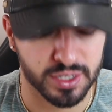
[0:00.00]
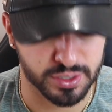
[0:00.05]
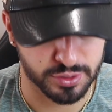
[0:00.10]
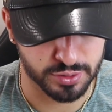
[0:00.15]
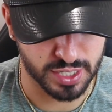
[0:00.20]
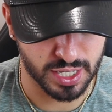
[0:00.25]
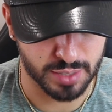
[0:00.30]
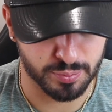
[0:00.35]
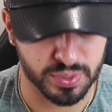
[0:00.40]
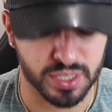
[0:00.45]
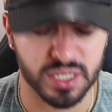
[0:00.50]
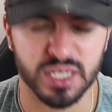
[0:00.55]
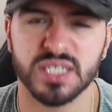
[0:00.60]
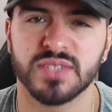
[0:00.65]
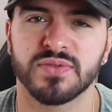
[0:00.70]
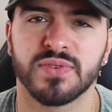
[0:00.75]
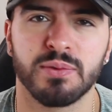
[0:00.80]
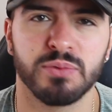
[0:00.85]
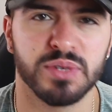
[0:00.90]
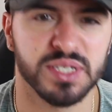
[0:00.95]
You get me?
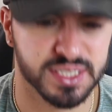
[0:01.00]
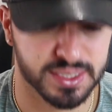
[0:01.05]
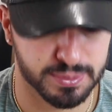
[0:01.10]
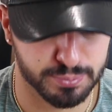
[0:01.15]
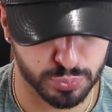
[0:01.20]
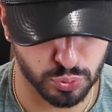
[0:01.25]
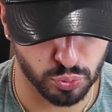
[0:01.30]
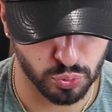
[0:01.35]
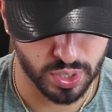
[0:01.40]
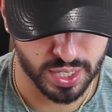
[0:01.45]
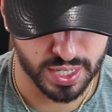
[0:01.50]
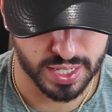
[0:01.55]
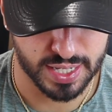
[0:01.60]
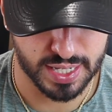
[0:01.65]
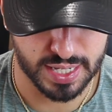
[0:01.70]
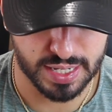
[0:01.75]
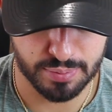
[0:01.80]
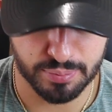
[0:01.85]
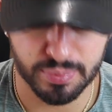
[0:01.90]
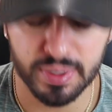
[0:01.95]
It's very simple.
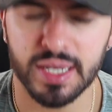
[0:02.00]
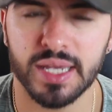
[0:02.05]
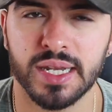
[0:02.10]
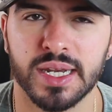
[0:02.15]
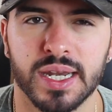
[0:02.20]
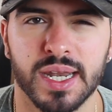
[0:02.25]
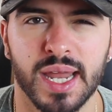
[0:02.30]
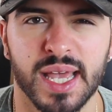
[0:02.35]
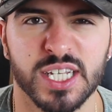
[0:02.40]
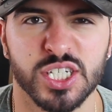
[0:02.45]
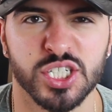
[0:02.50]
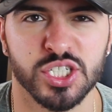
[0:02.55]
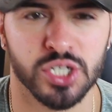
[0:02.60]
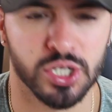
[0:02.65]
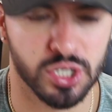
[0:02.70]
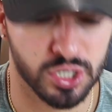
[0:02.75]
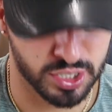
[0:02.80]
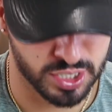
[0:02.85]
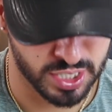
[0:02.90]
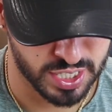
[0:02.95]
Him in a nice
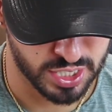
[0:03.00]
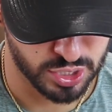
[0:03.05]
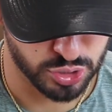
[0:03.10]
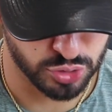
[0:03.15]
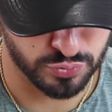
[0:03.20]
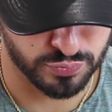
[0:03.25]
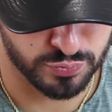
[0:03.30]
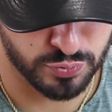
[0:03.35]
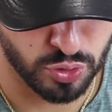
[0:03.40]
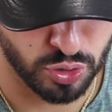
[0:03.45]
shirt. You've